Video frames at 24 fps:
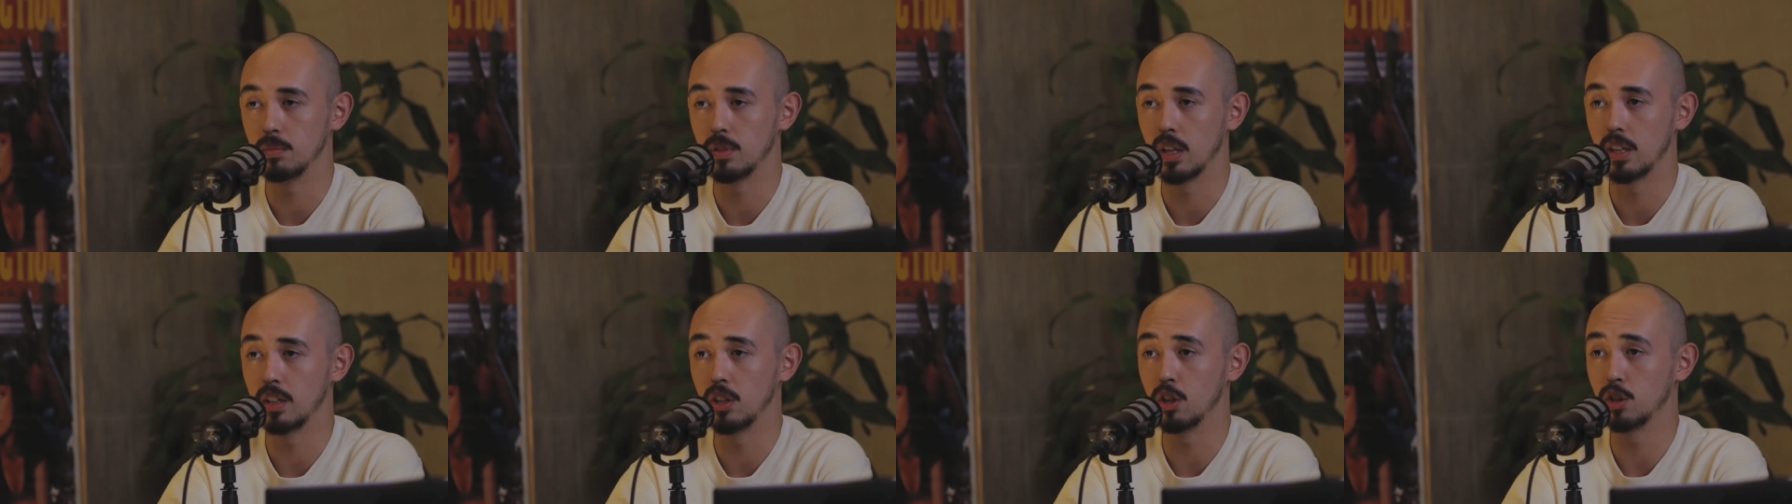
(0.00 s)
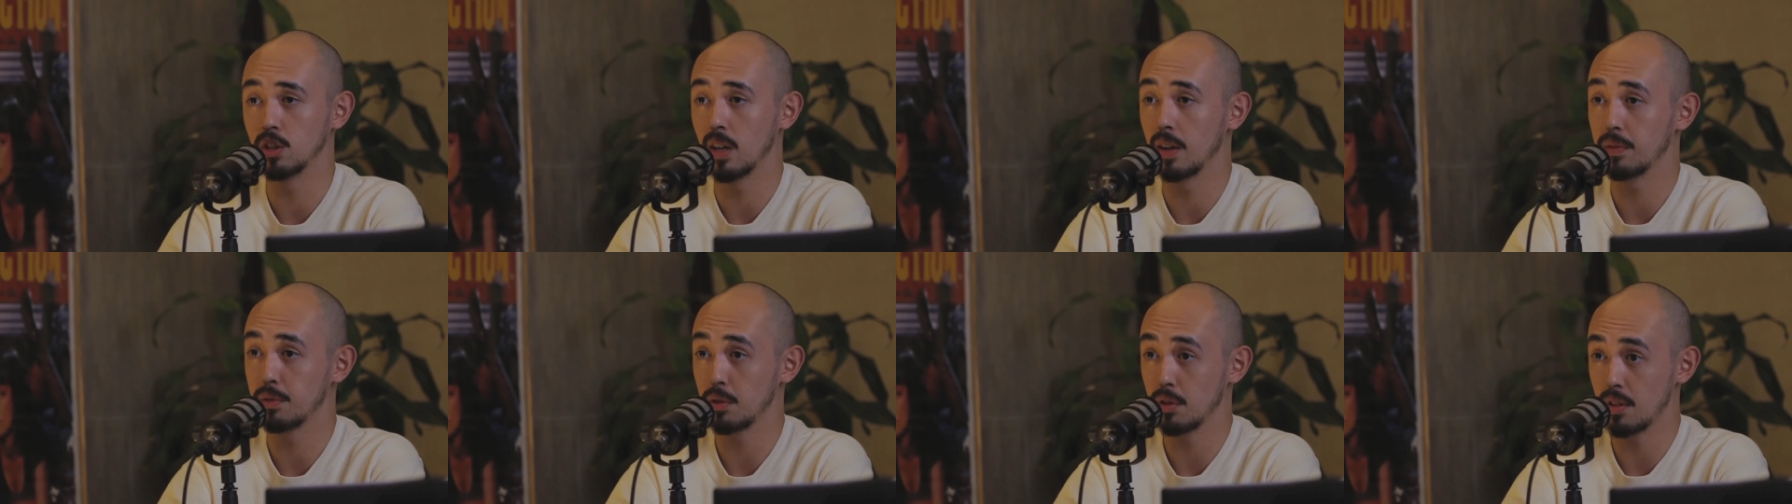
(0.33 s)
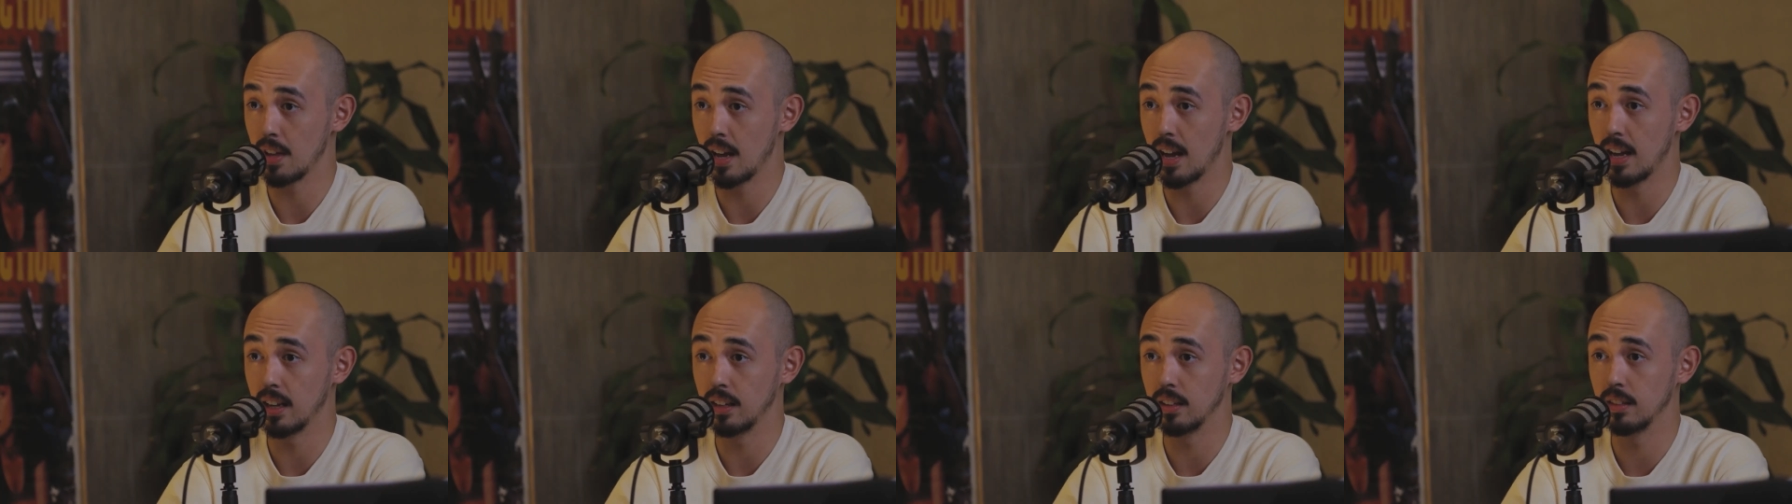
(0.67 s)
Um, ten years
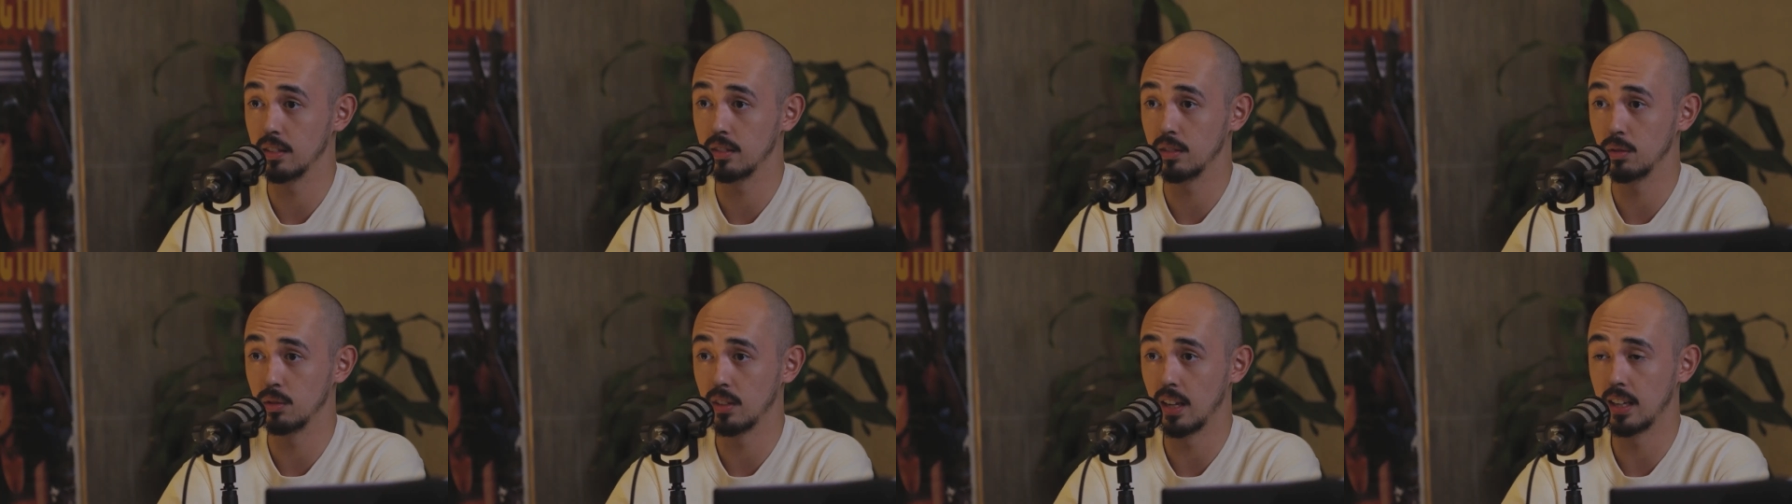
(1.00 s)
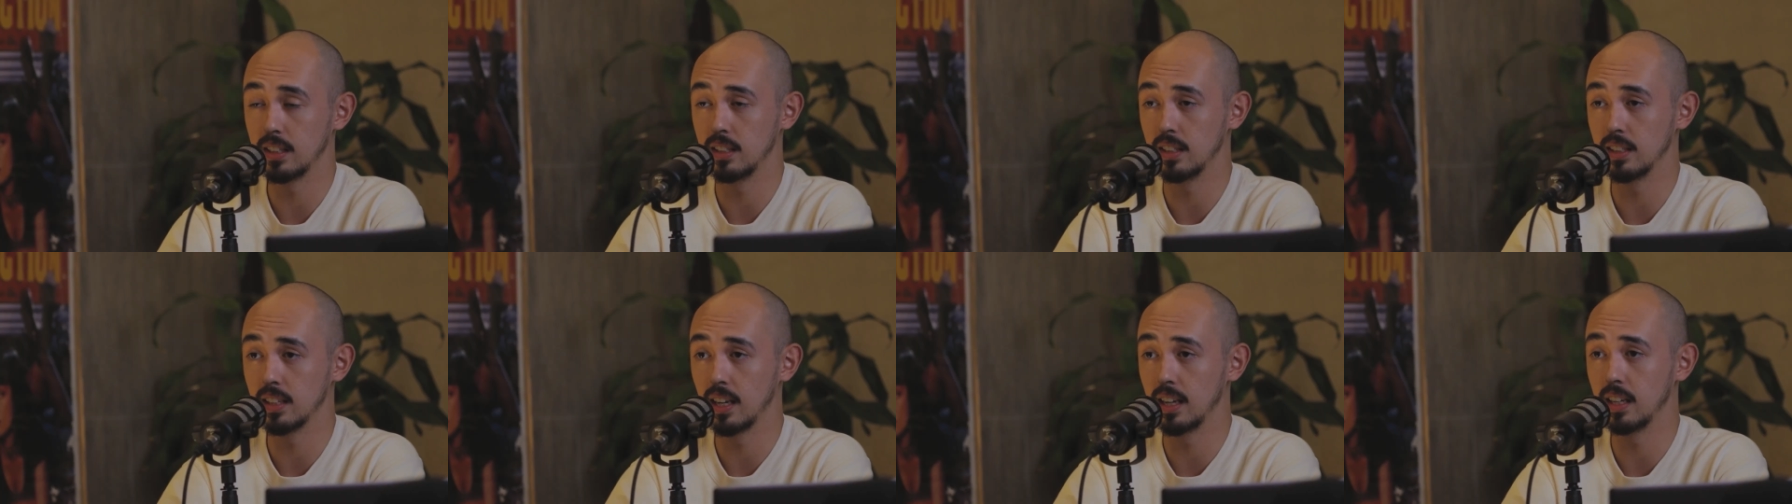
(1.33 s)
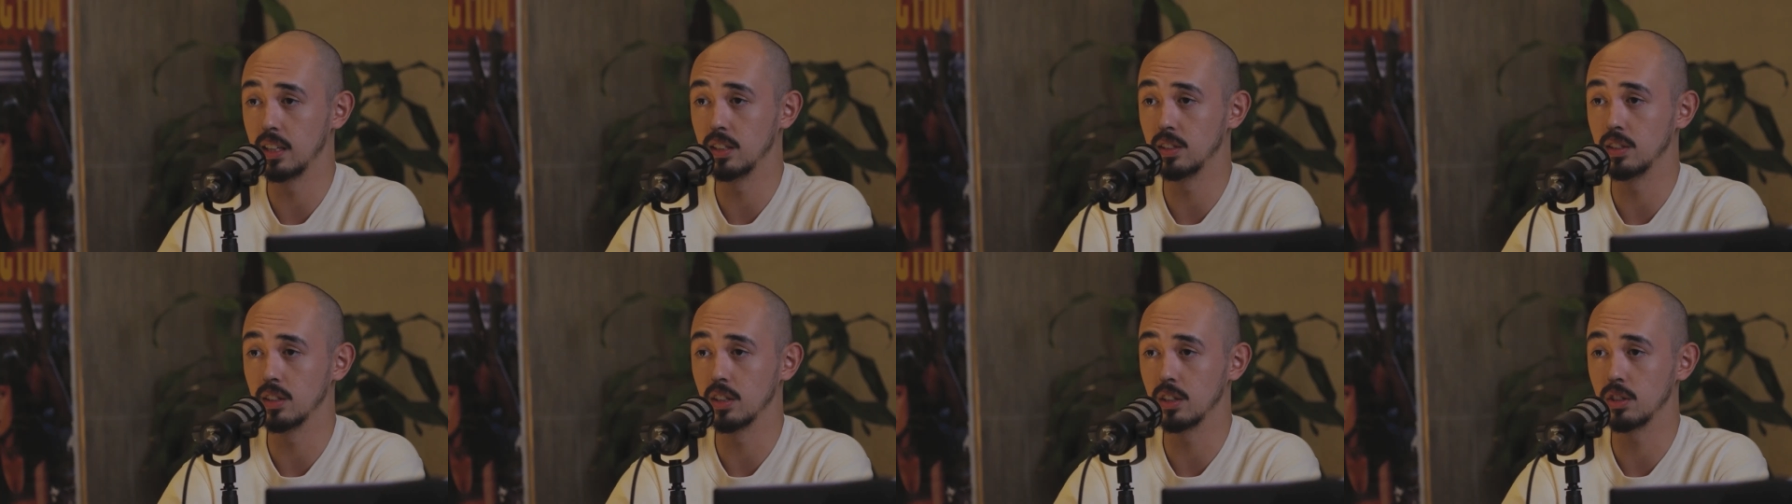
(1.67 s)
after that, nineteen
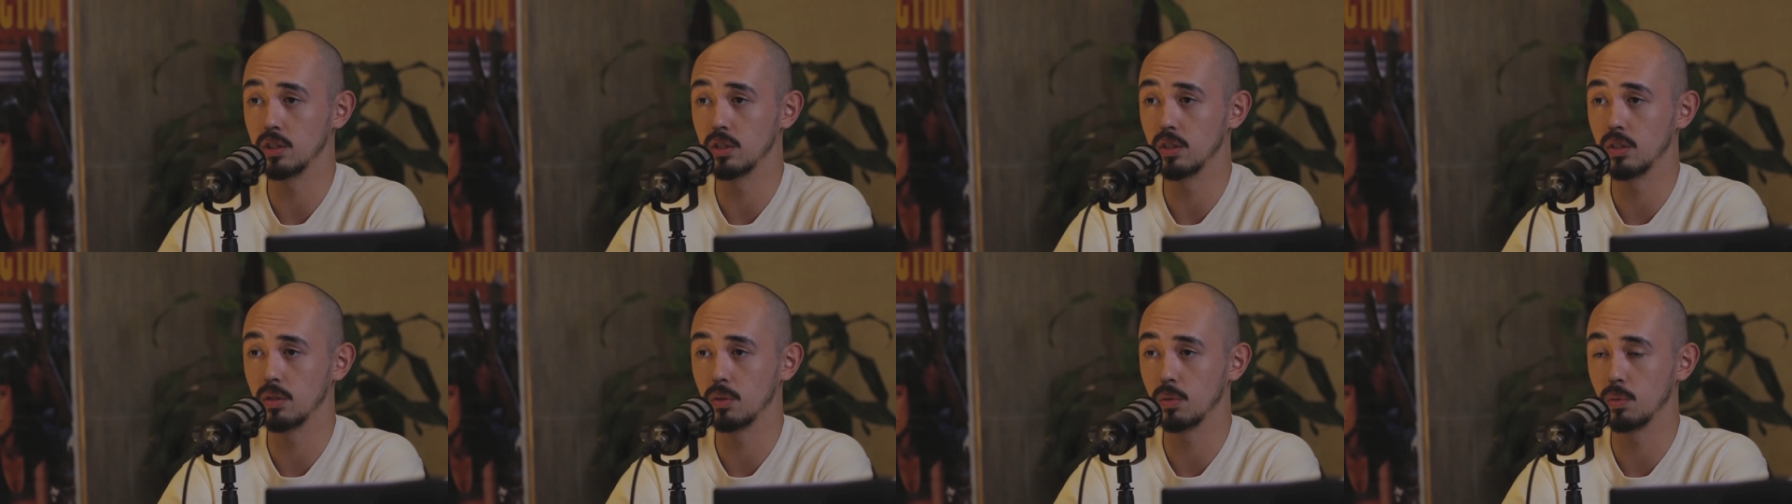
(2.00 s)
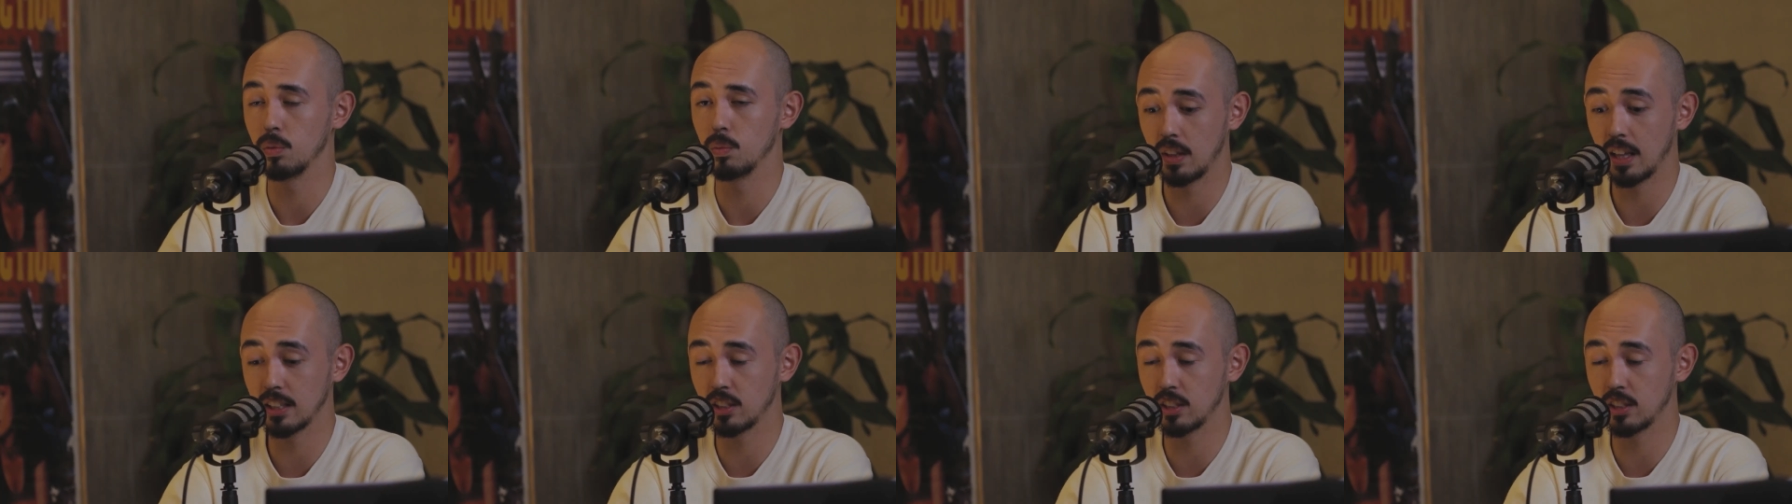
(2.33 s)
ninety-six.